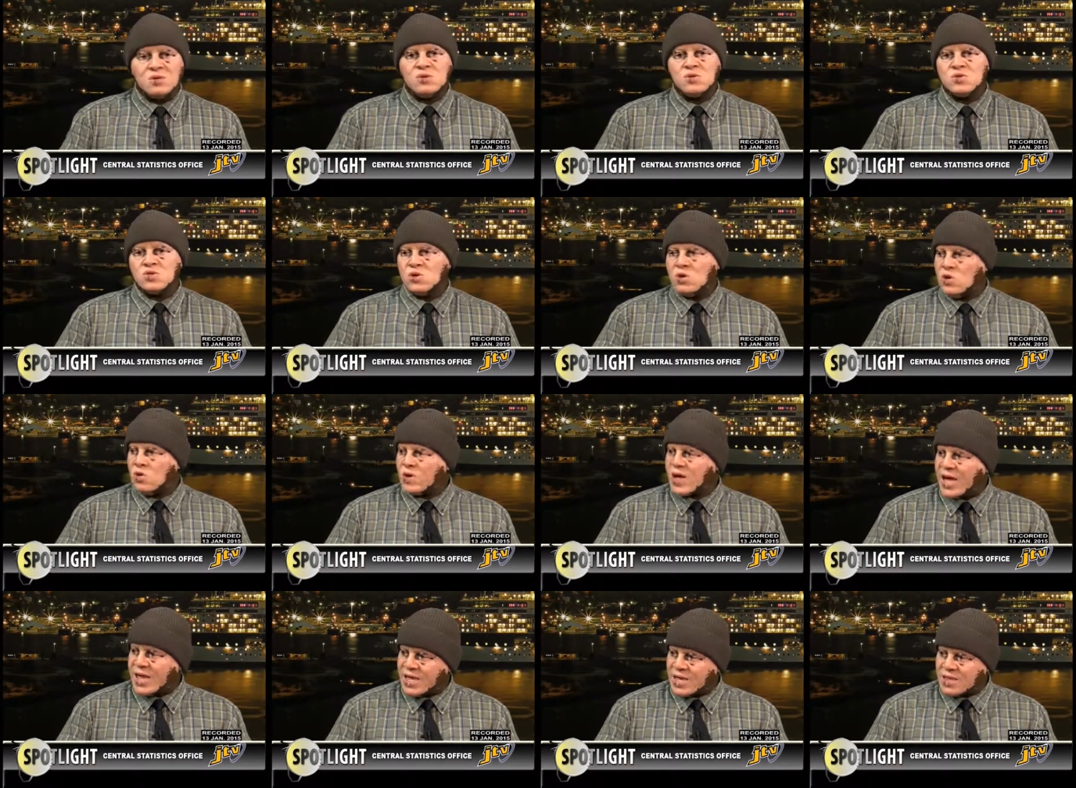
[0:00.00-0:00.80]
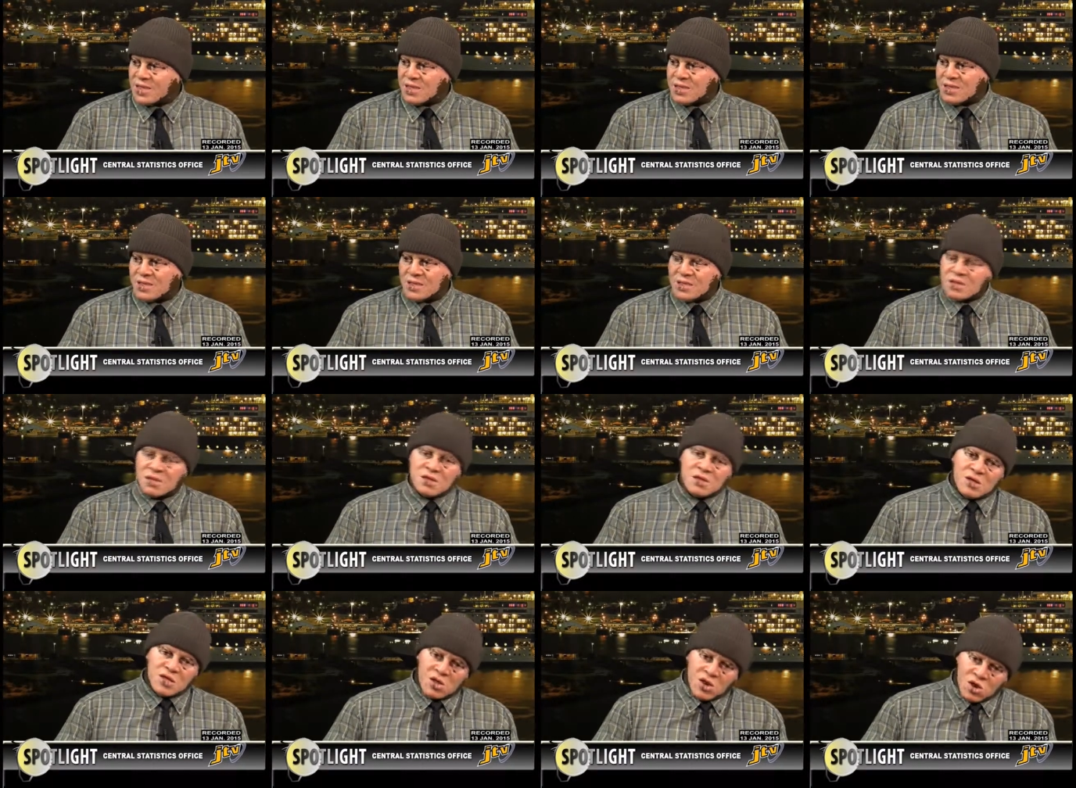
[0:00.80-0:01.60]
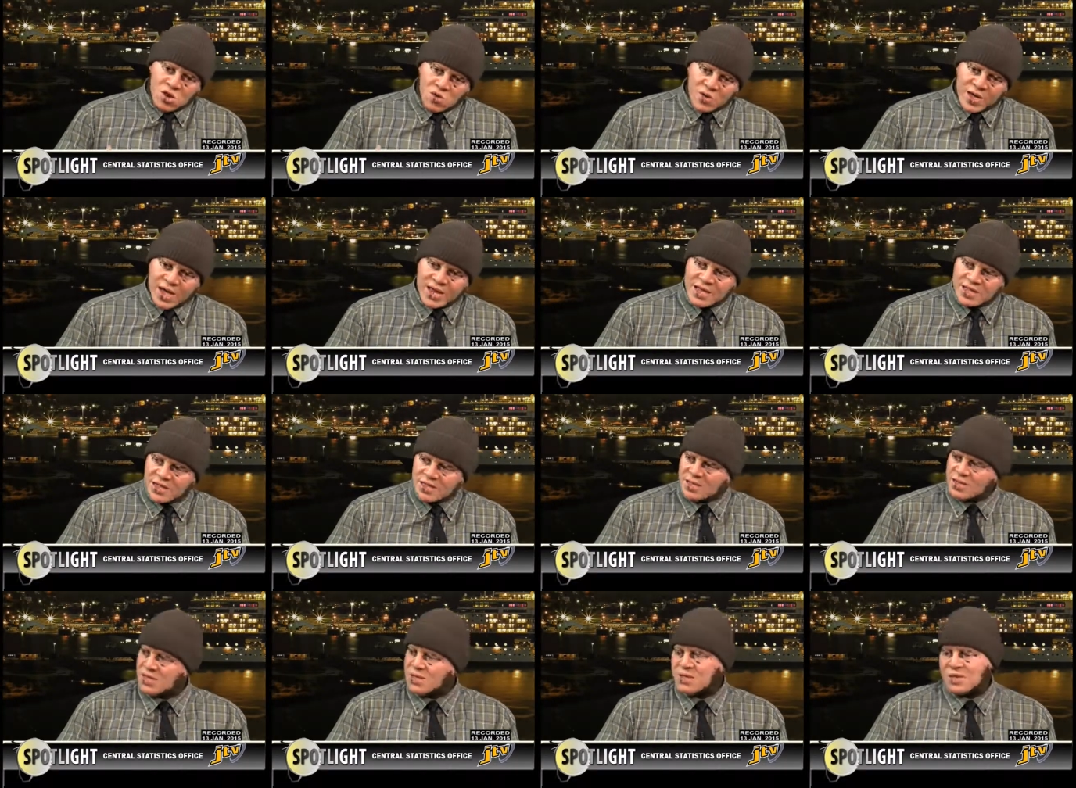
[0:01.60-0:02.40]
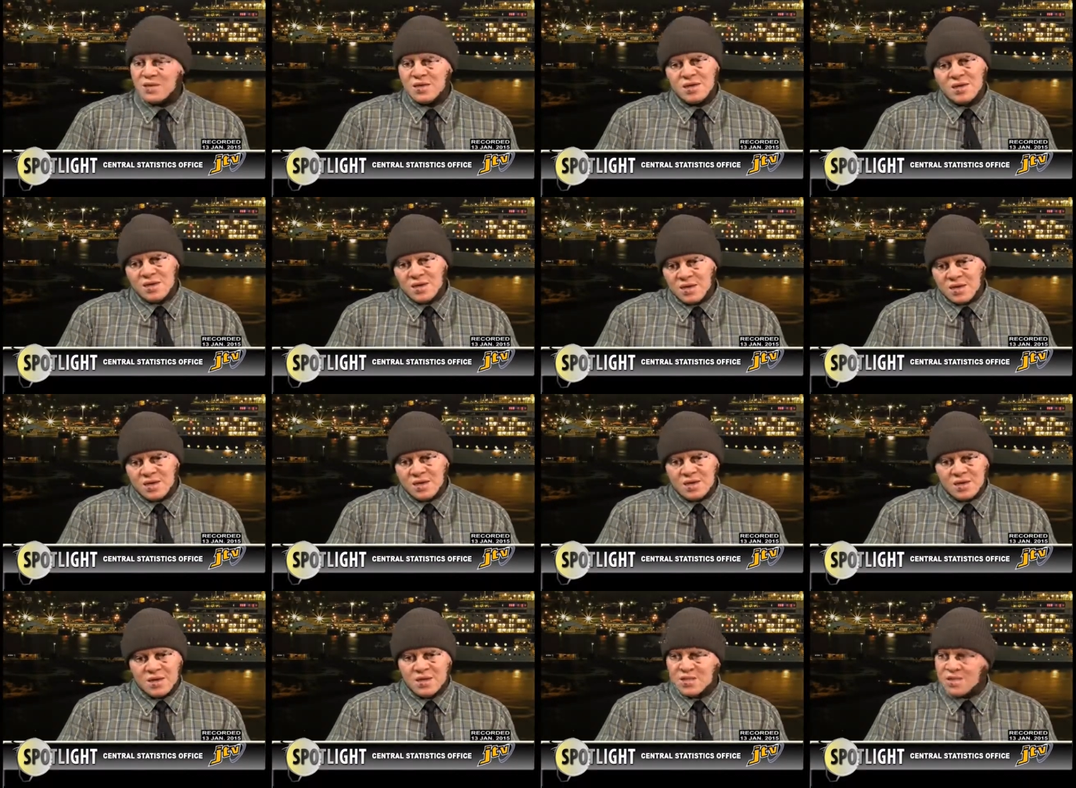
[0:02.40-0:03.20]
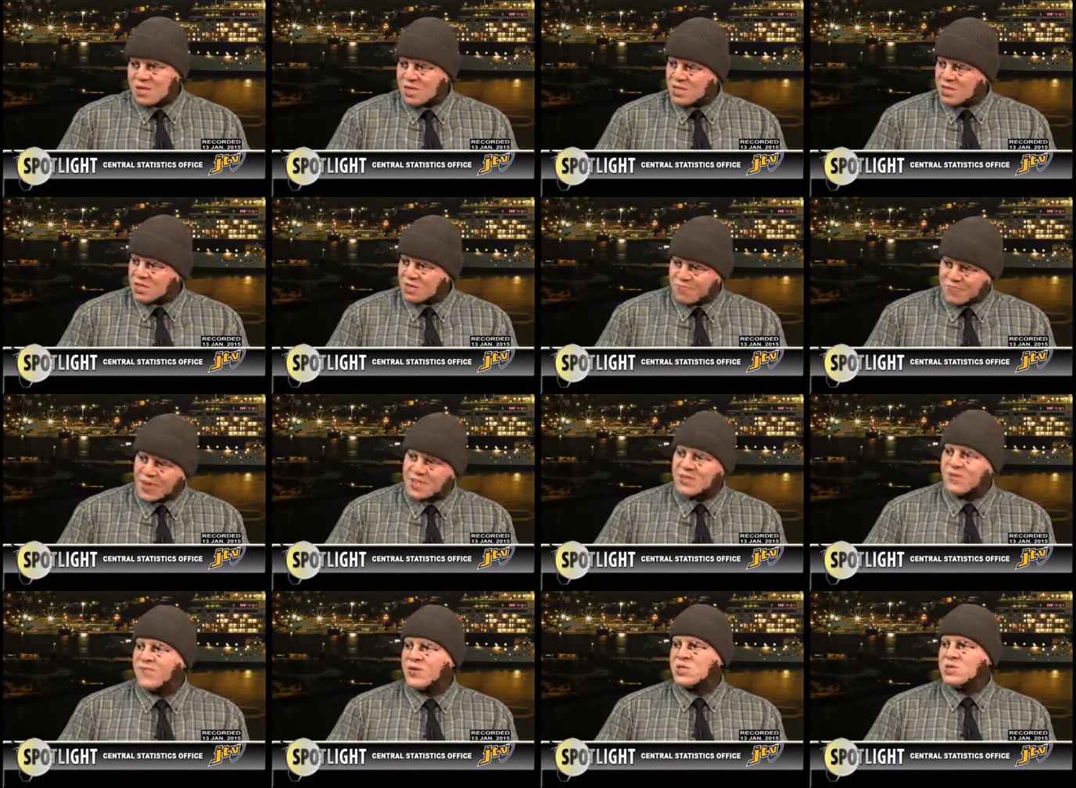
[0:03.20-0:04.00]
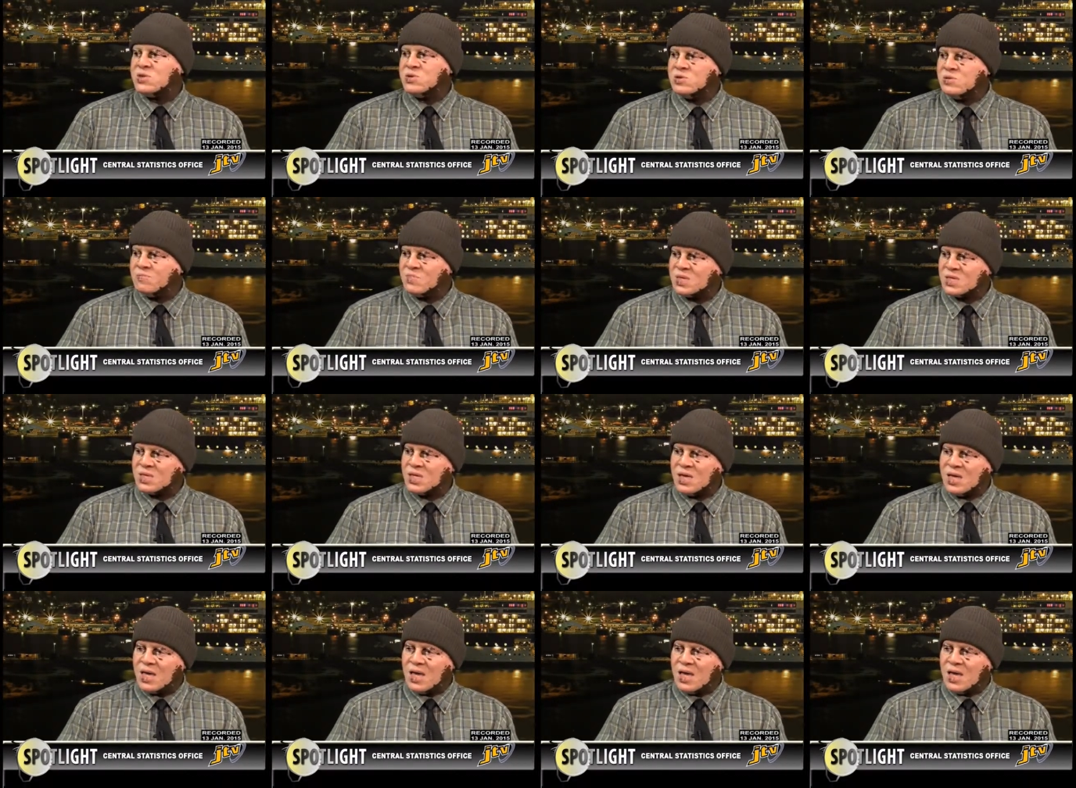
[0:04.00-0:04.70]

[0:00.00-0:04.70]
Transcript: to look at it, look at it eh, in, in specific terms,